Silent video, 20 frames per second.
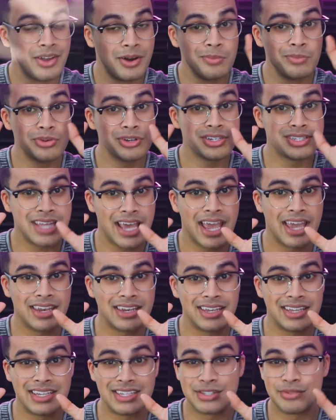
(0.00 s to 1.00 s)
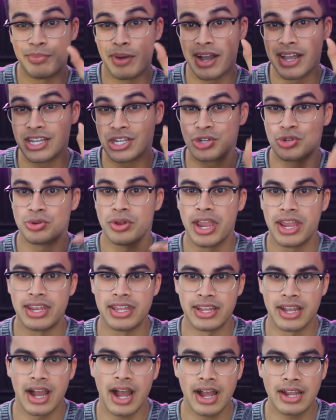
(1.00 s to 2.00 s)
Number 10 is by
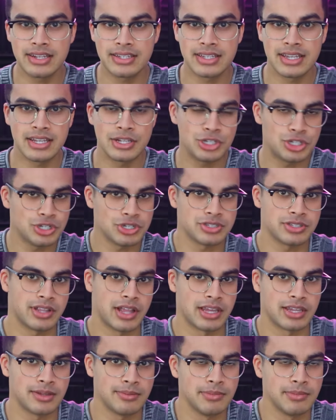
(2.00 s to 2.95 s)
creating content just like